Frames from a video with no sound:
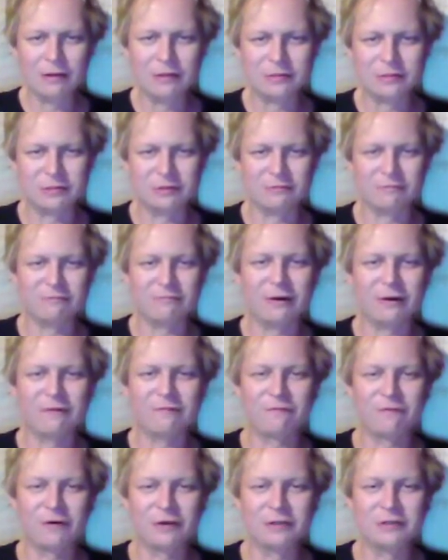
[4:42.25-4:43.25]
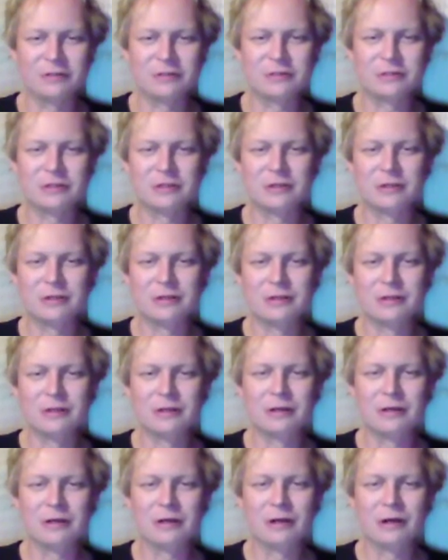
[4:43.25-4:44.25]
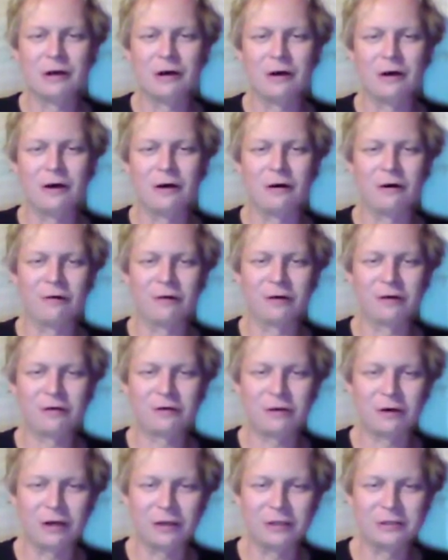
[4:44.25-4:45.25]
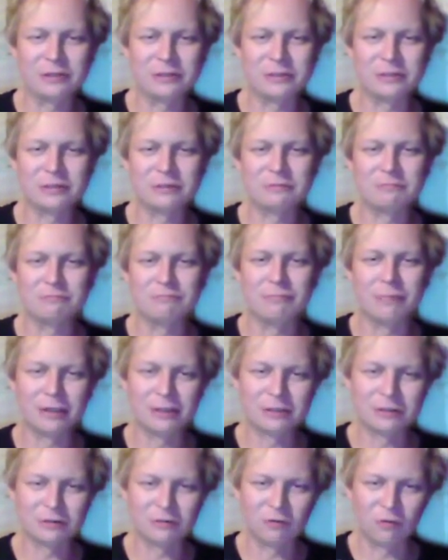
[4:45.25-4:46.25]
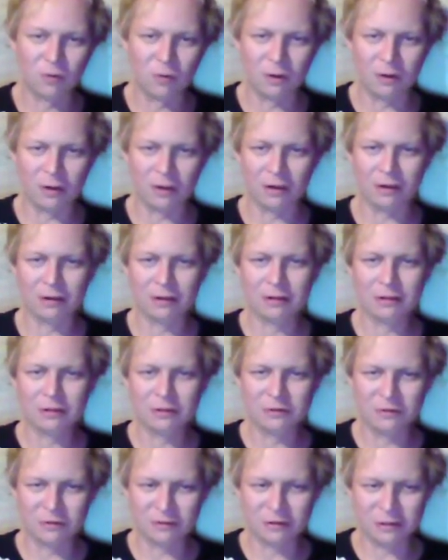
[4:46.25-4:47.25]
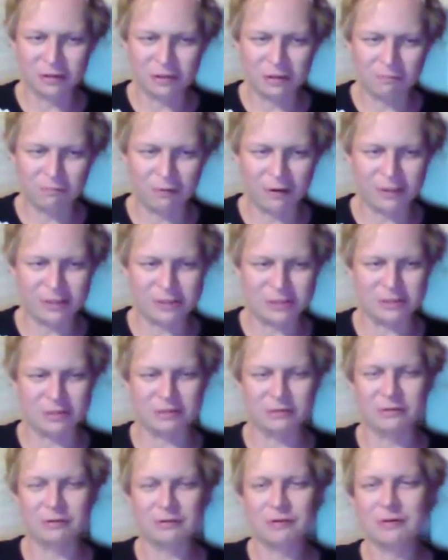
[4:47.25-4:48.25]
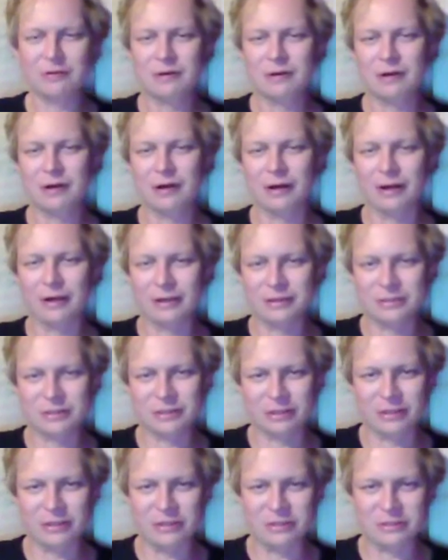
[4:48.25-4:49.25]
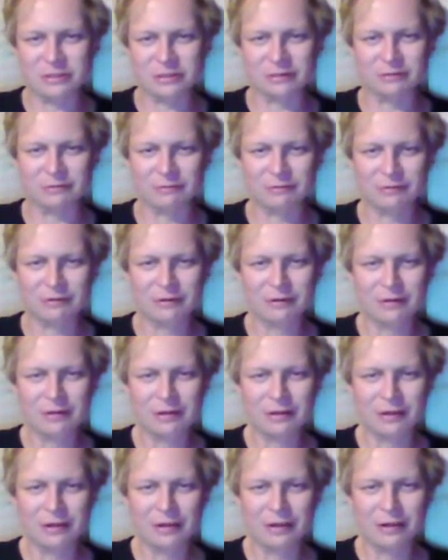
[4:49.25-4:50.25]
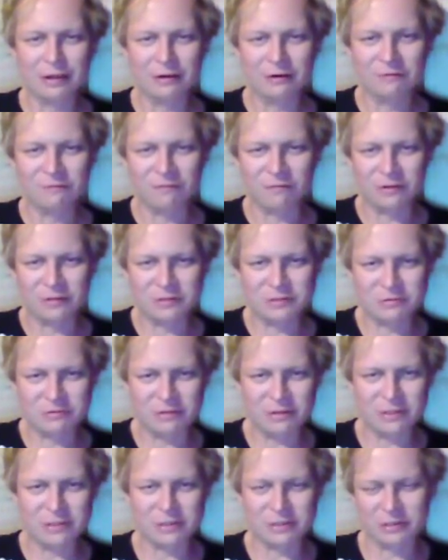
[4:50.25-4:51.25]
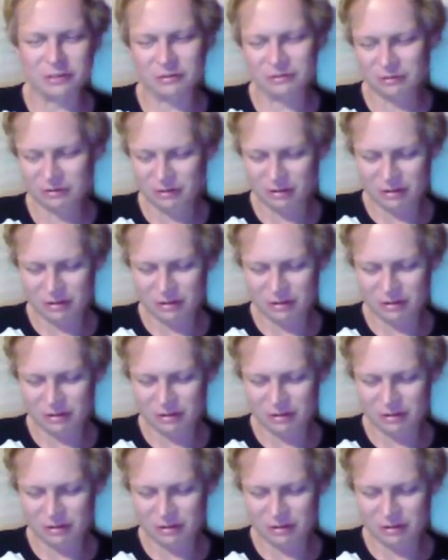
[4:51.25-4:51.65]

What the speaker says: Some of my friends are in constant mental war due to depression, isolation, frustration,